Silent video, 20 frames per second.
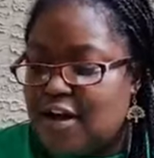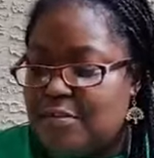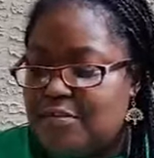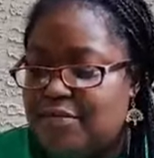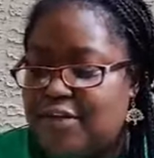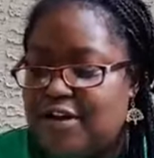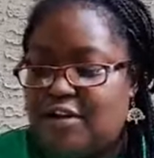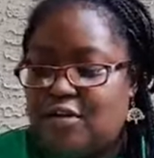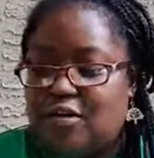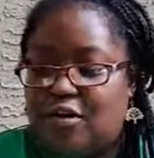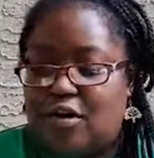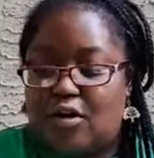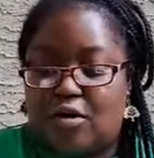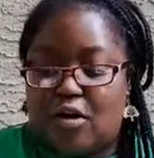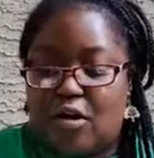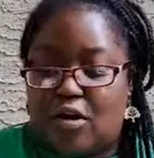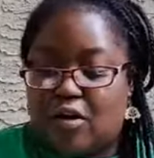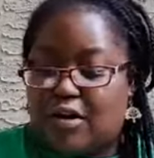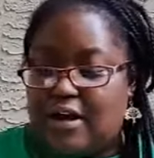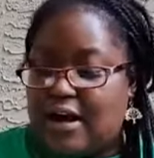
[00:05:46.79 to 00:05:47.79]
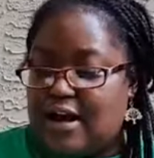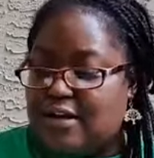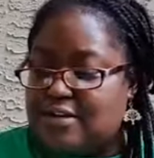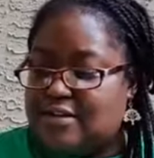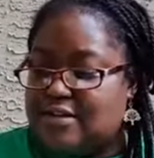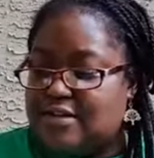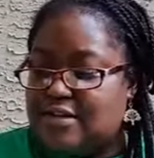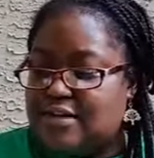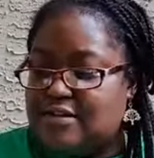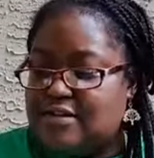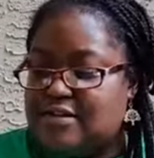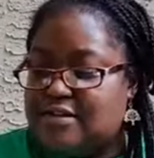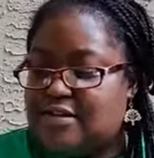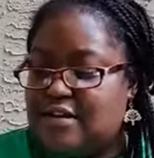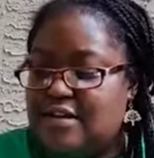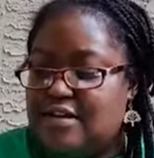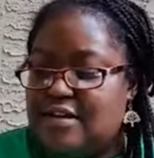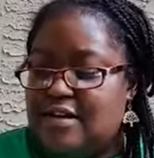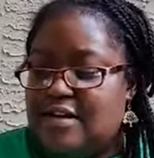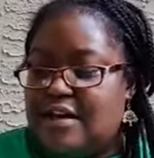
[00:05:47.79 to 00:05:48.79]
They're on all continents
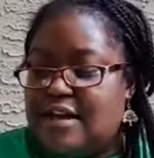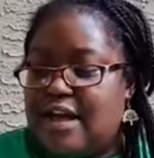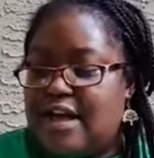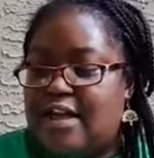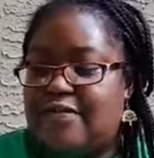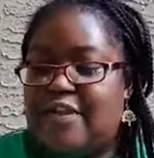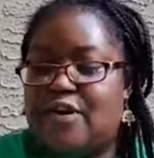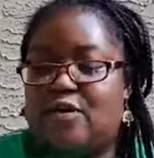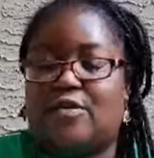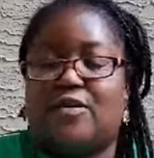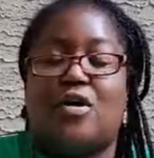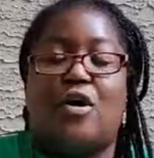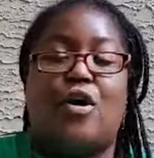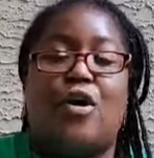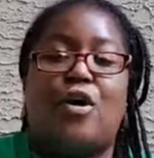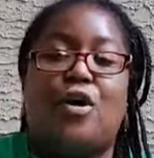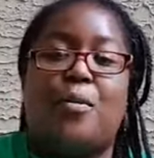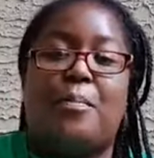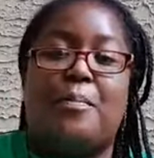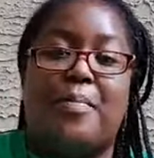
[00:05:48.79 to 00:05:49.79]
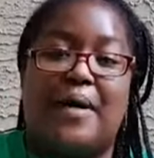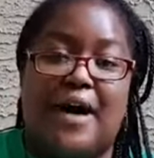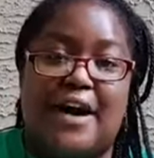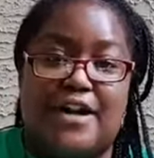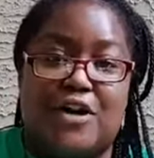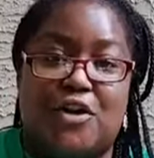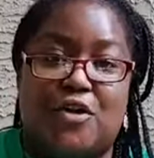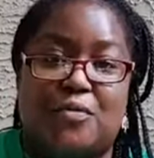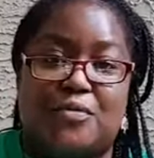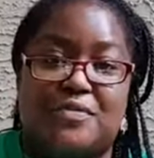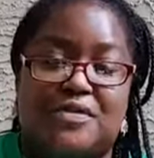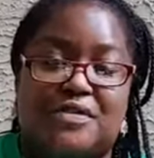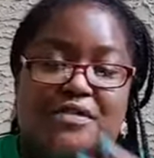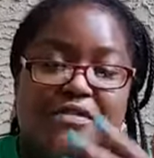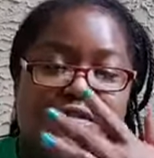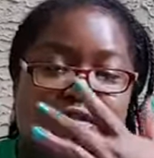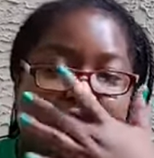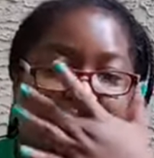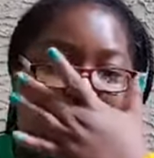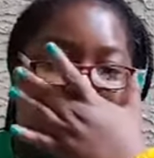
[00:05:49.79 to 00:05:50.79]
and they're on all biomes, and
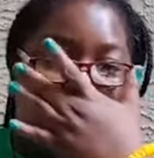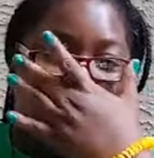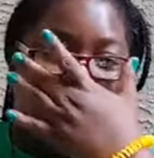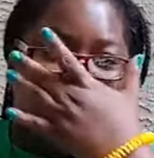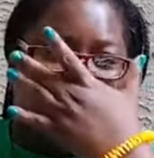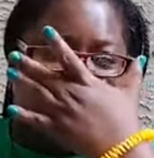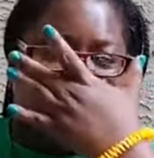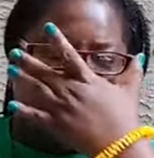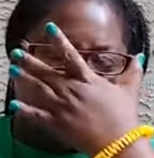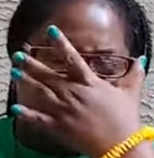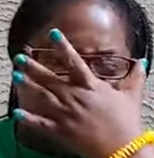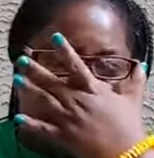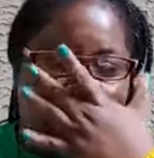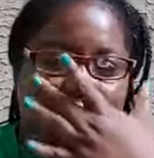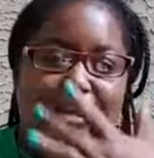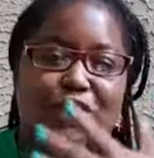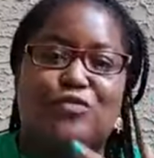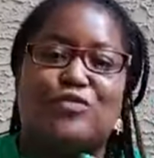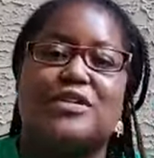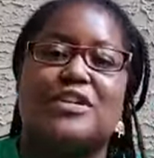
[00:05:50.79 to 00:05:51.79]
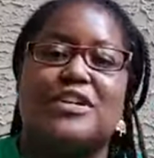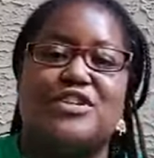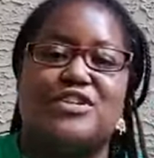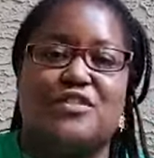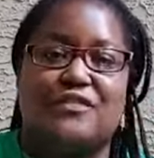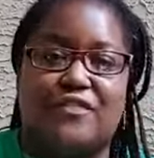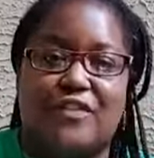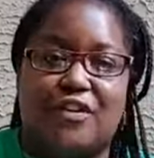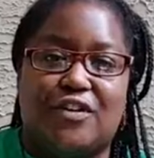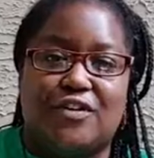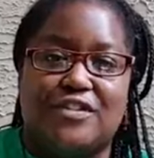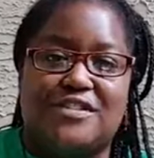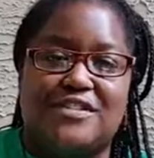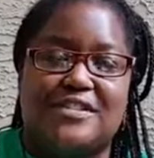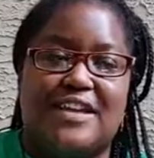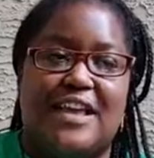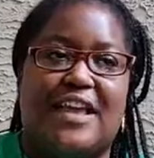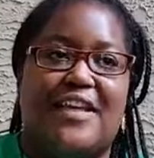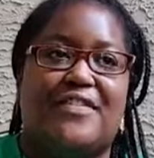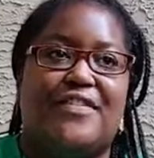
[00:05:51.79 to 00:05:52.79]
so they're really, really
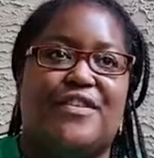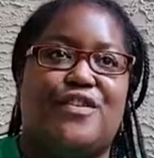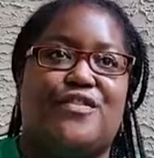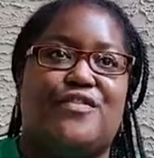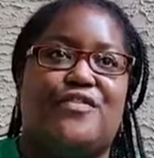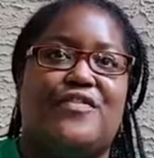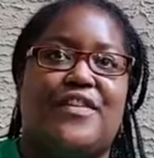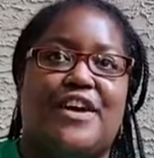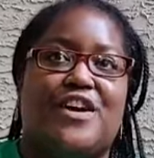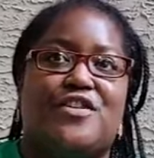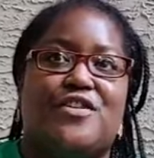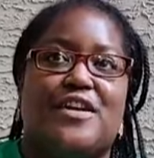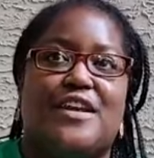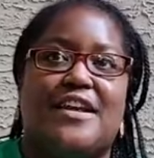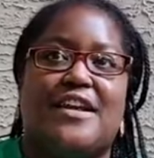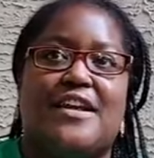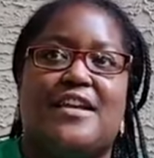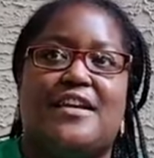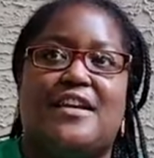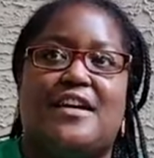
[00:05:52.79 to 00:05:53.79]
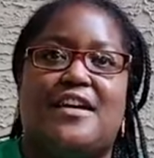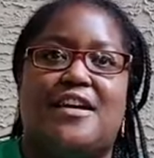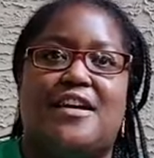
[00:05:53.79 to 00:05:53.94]
diverse, and they're very